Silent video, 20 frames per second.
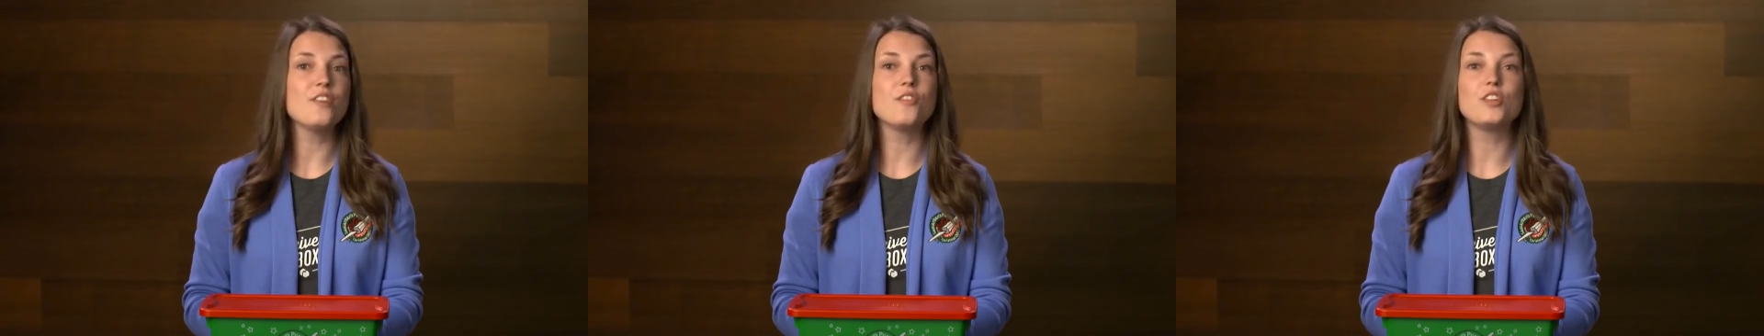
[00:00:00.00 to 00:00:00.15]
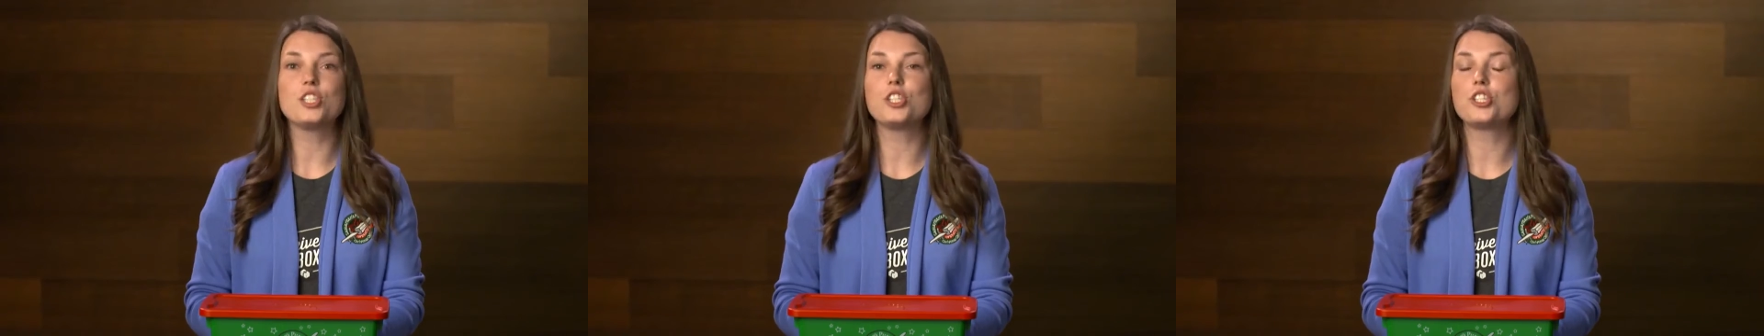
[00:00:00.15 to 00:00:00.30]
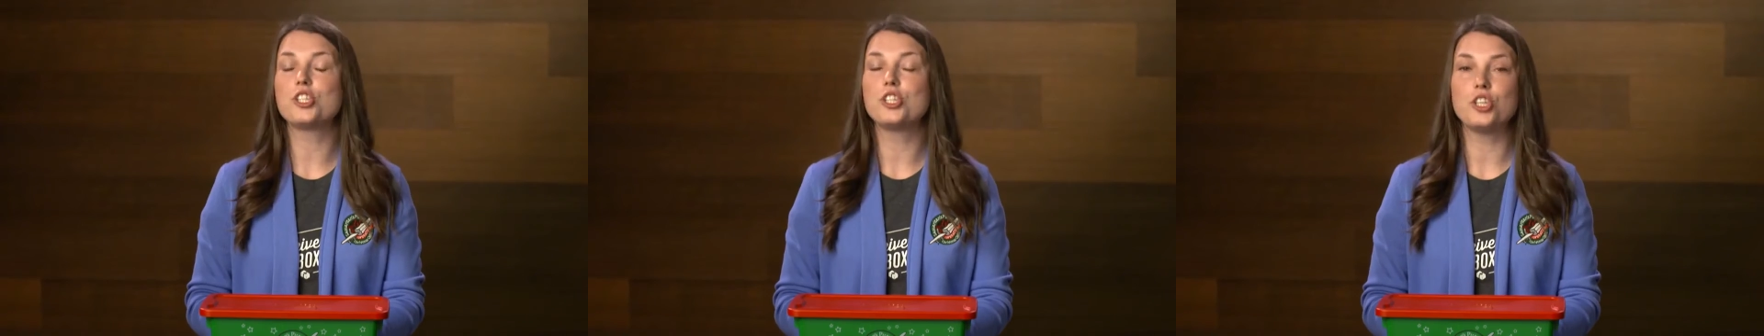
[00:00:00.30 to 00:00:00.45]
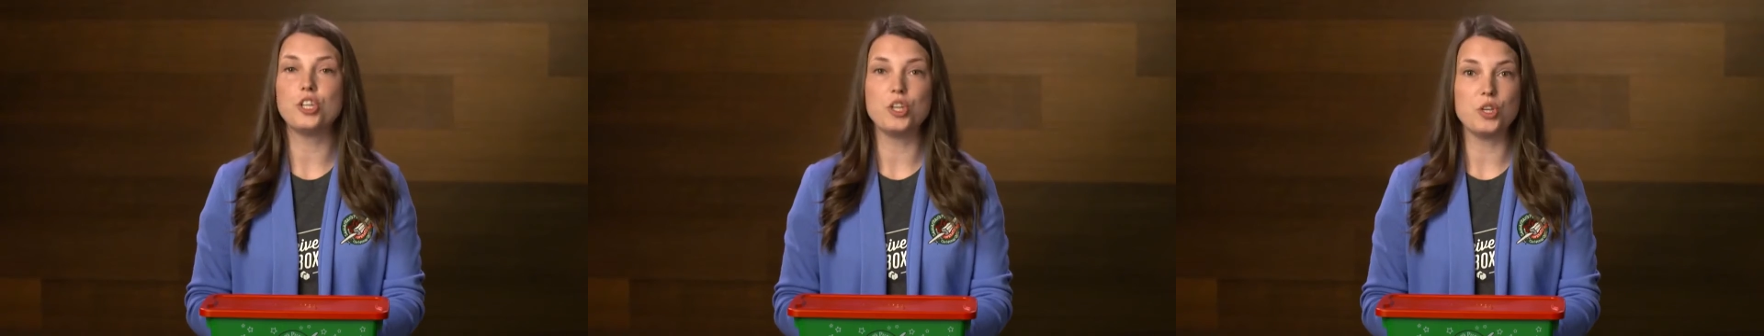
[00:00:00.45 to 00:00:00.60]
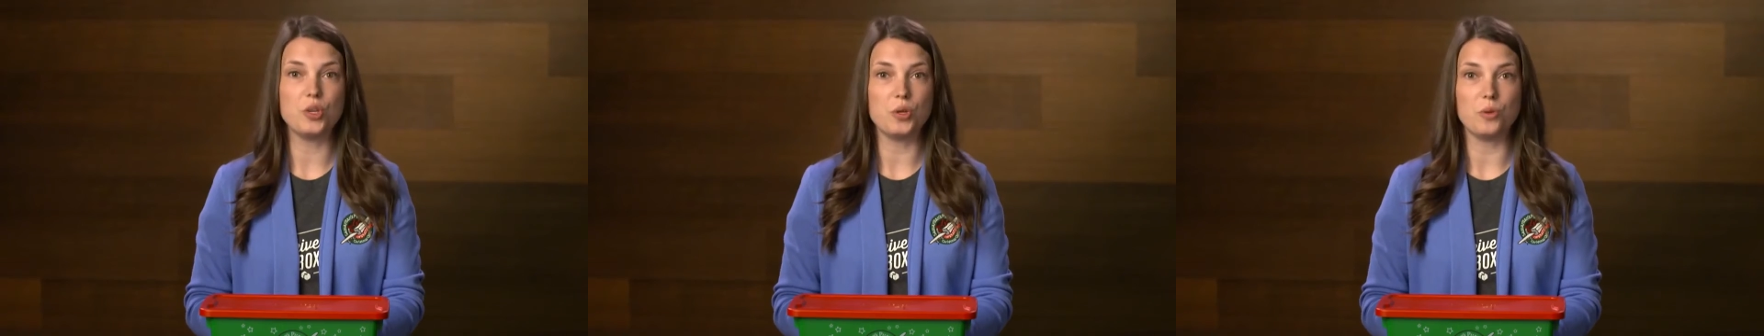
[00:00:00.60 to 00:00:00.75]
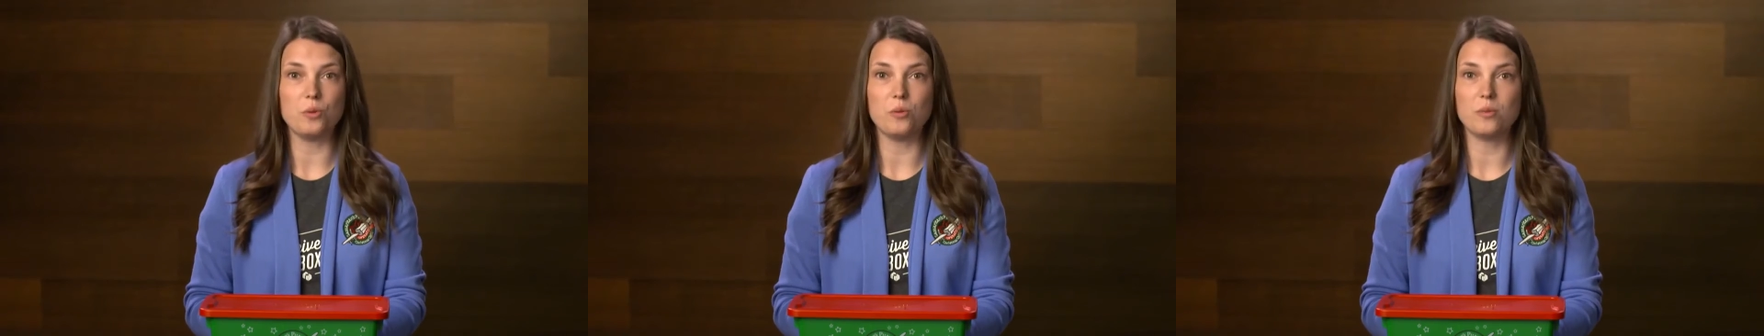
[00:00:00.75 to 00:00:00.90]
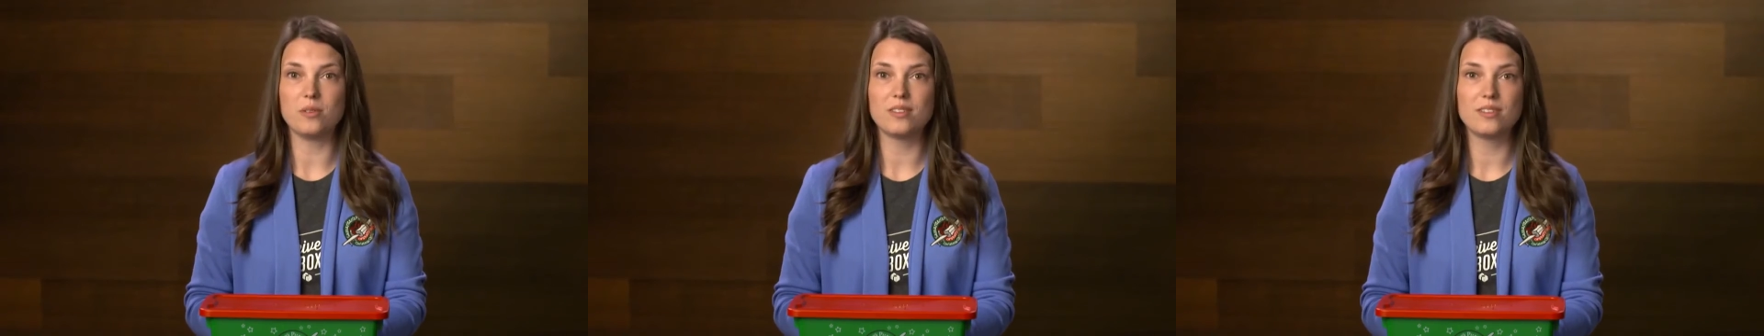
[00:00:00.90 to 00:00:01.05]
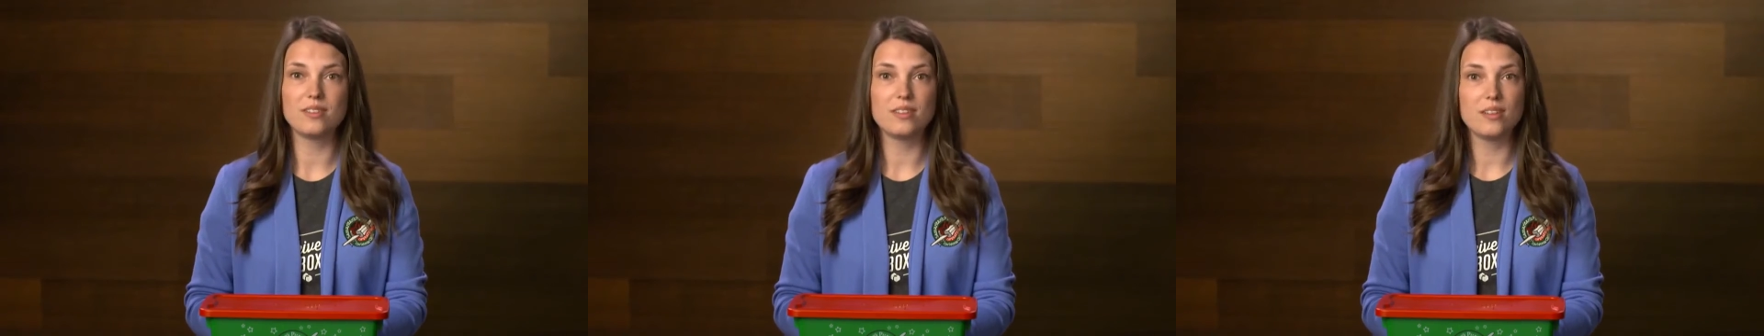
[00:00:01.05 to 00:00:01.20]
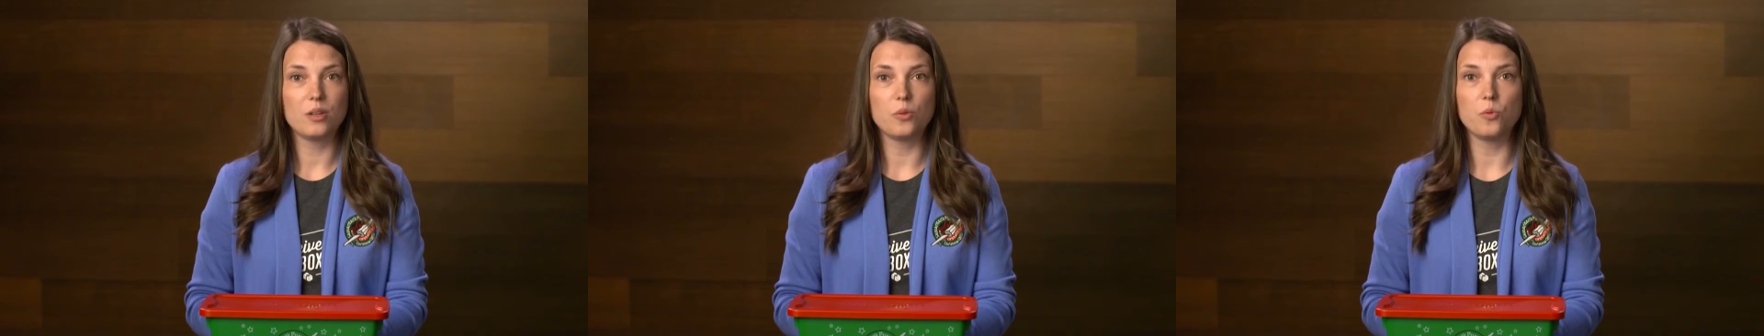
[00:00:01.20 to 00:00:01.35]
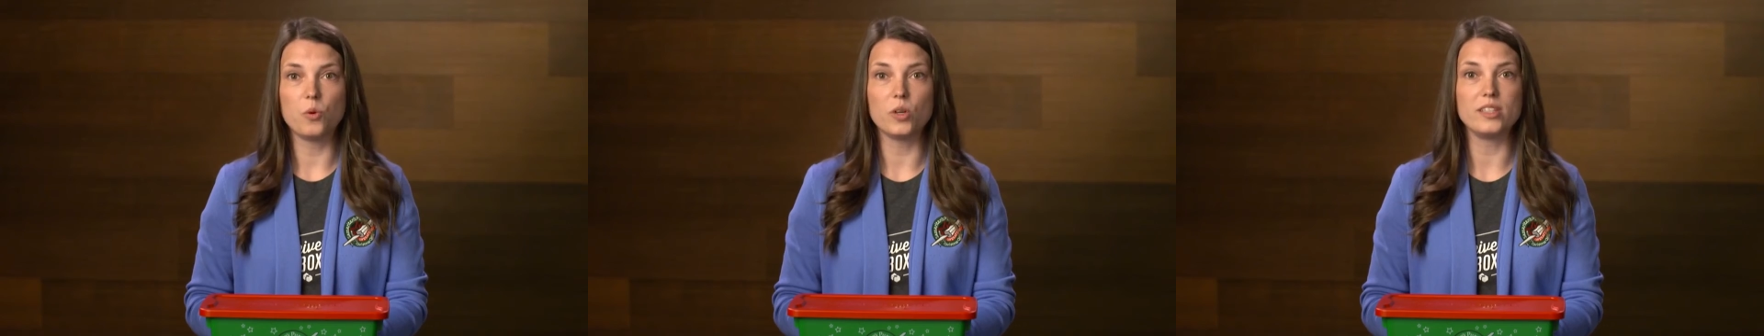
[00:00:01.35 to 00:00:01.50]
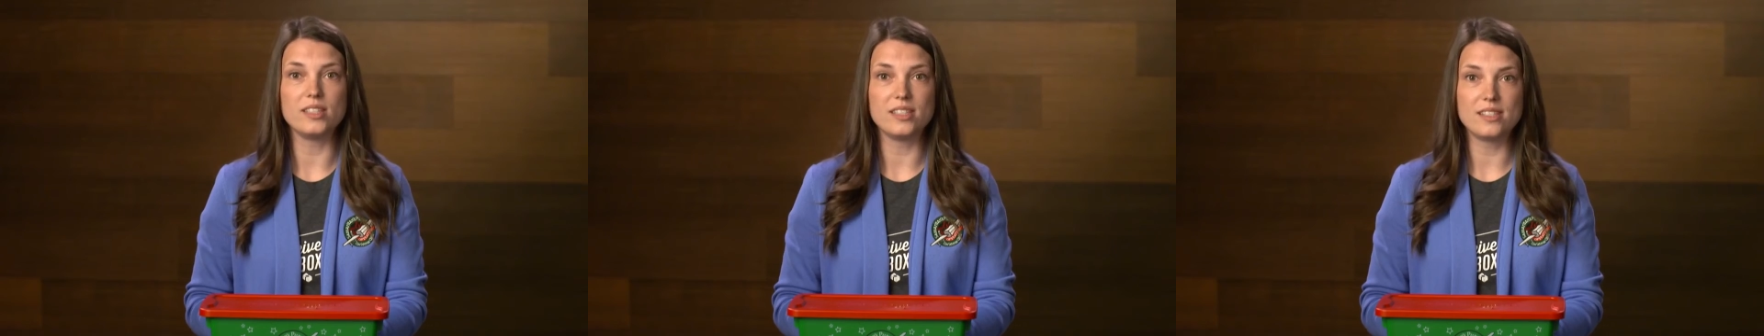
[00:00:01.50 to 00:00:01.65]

of us knew what